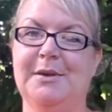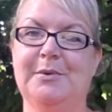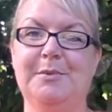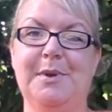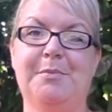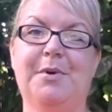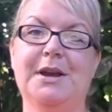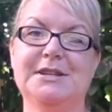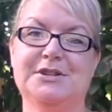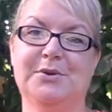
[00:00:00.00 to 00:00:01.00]
There will be a
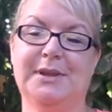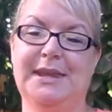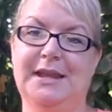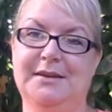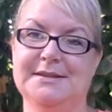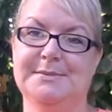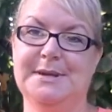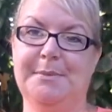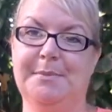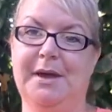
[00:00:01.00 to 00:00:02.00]
prize draw at the end of
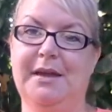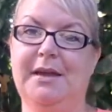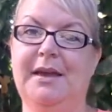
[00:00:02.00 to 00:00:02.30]
September.